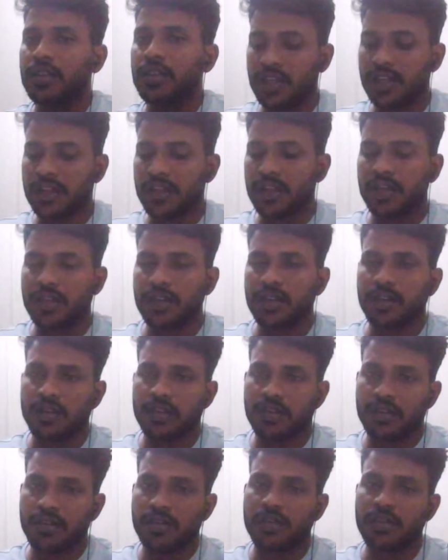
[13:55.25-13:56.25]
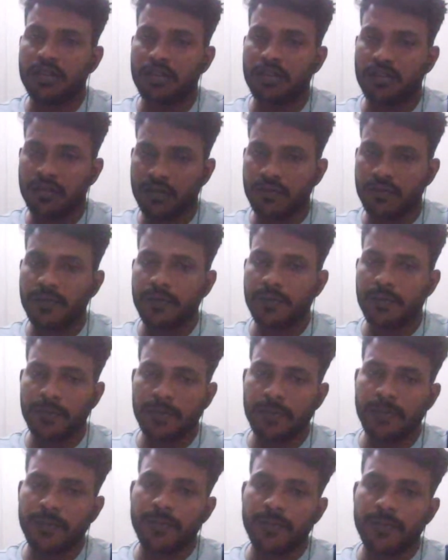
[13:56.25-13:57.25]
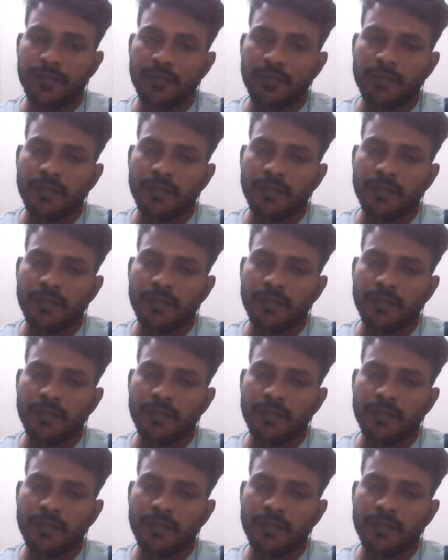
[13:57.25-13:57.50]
then it will not be able to discharge